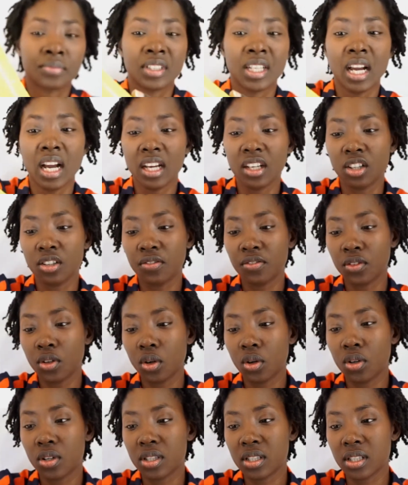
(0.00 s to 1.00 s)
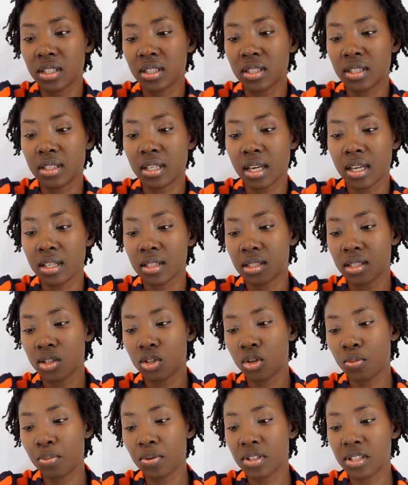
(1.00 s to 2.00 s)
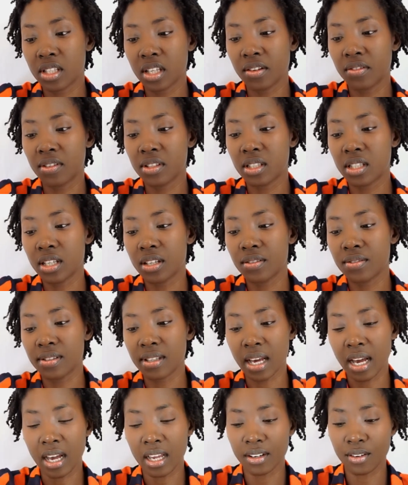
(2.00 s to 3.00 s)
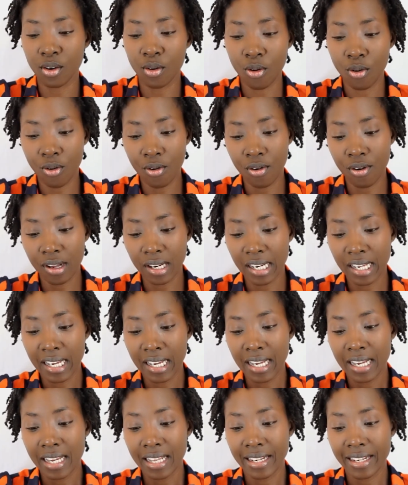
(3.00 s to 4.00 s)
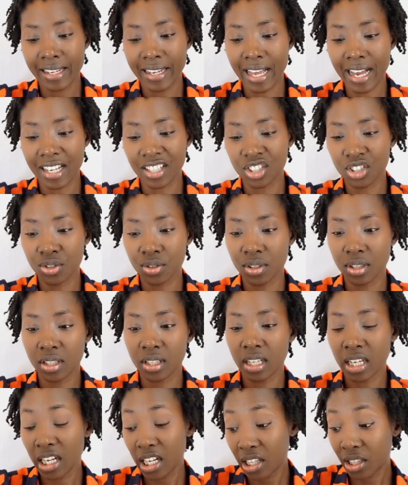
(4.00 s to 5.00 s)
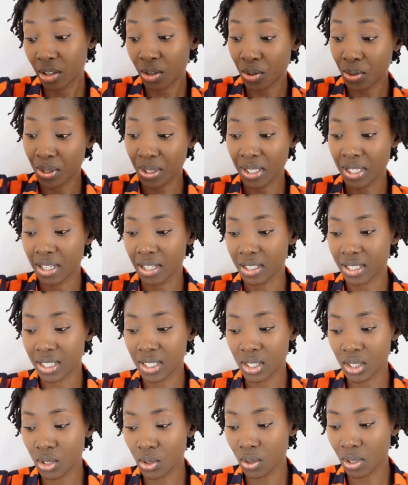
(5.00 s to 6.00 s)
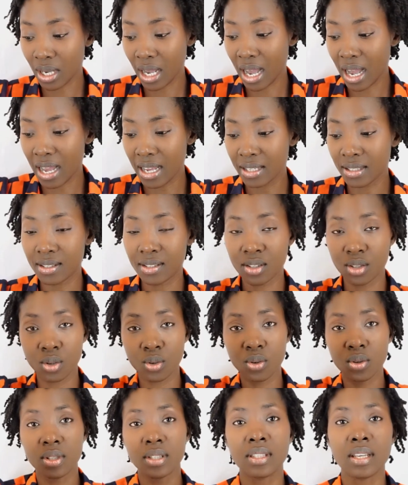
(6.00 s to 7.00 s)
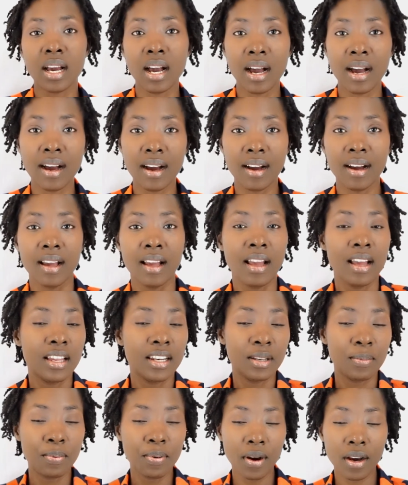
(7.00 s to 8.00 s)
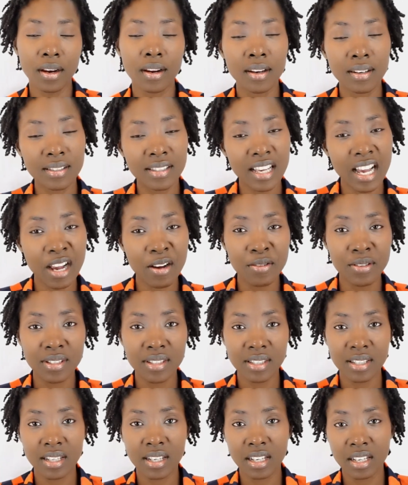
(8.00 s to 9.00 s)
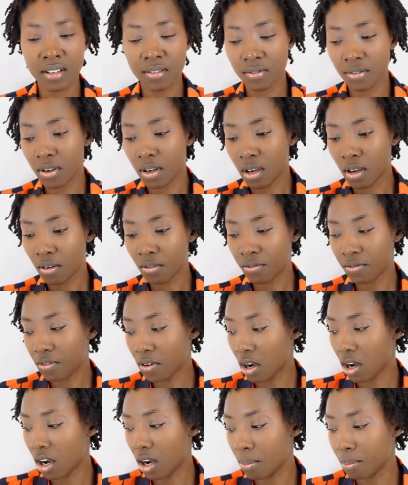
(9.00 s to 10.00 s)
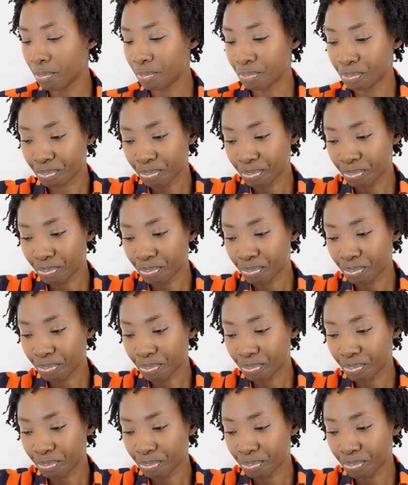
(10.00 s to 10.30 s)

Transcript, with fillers: and of course it says no preservatives and all natural ingredients so guys those are the products i received from